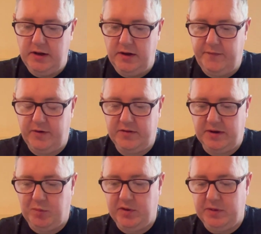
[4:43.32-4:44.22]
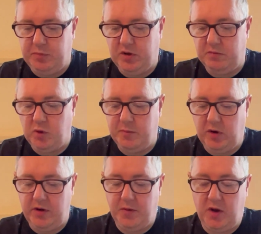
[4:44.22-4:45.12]
For example, in the Book of Mormon,
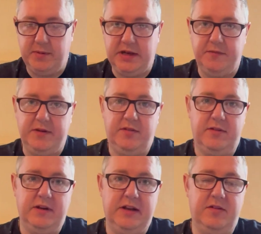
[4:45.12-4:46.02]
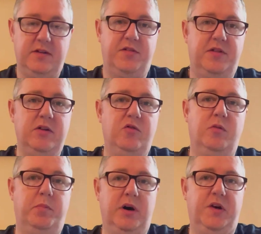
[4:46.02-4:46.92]
I believe it's an essential
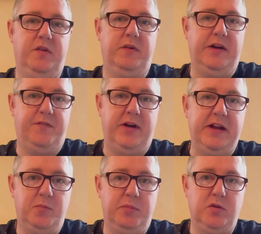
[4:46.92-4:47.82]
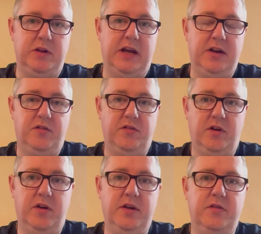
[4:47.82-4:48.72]
part of our faith building
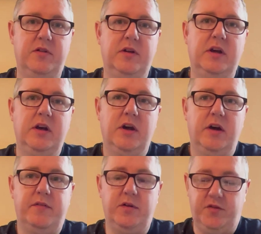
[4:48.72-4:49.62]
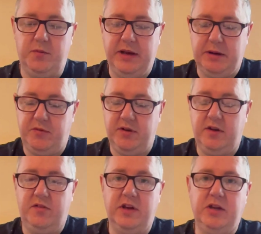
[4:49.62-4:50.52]
exercise for us to be able to
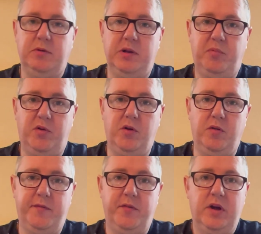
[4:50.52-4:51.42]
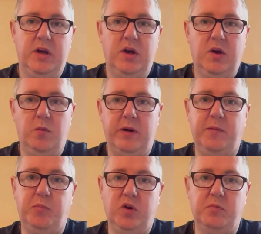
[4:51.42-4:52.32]
continually prove where
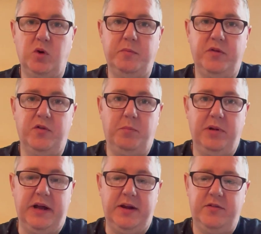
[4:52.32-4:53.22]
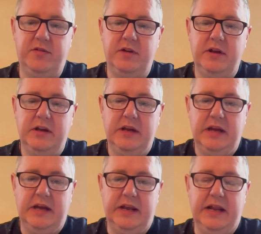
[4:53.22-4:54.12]
the Book of Mormon took place
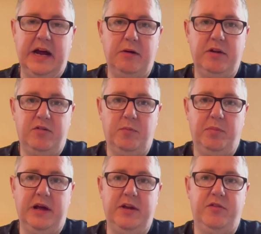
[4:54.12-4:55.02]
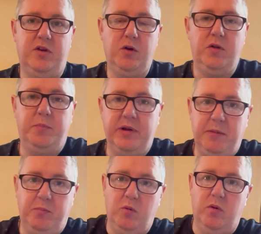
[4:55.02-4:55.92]
and how it took place and who the
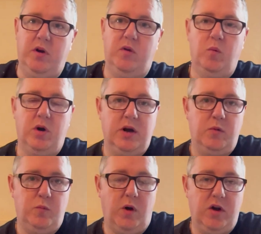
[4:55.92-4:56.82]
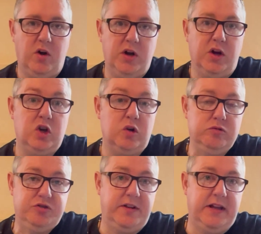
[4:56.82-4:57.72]
people were and what kind of
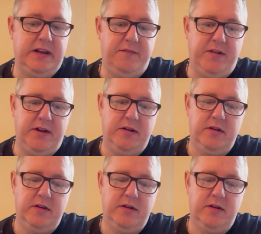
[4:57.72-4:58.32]
culture they lived in.